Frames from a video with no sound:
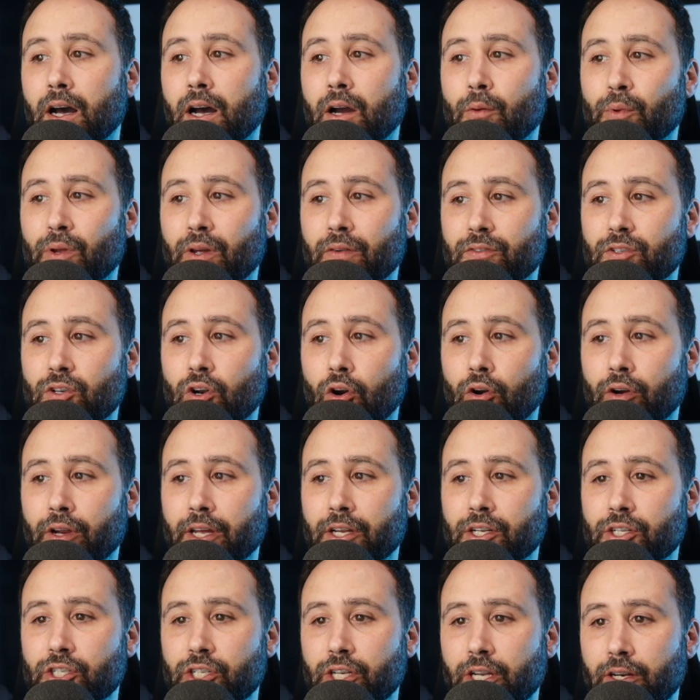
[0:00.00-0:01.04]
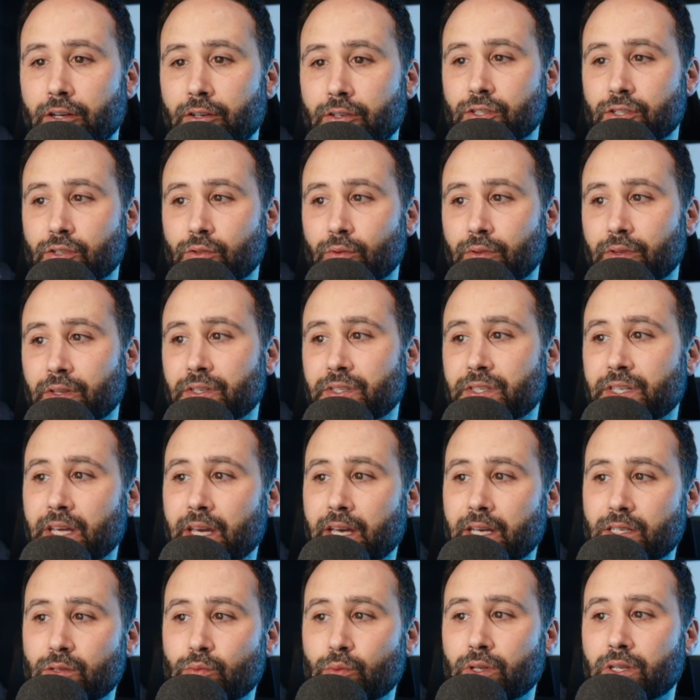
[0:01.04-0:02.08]
We have target share. in this
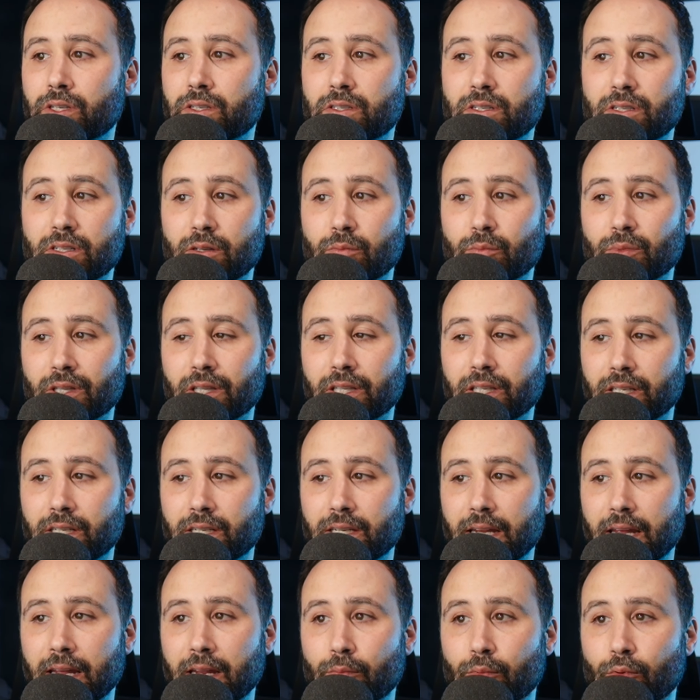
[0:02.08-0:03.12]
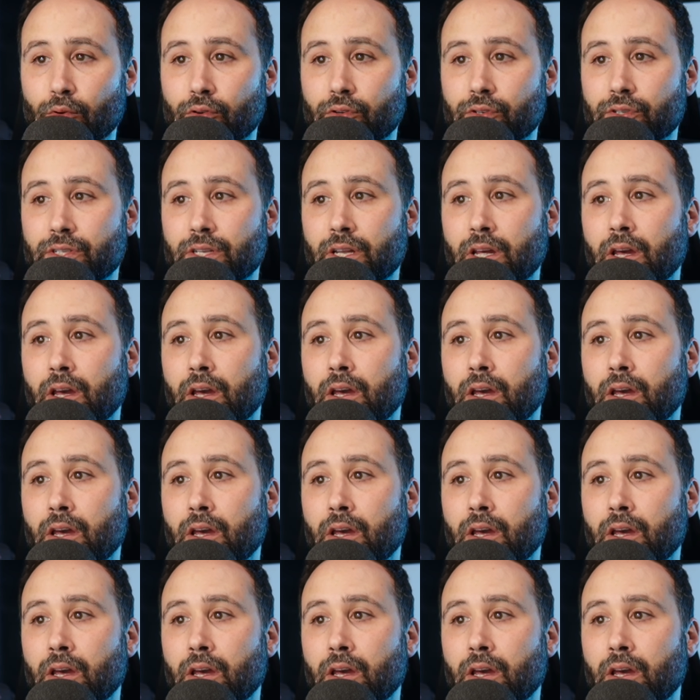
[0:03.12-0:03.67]
case, we can see Malik Neighbors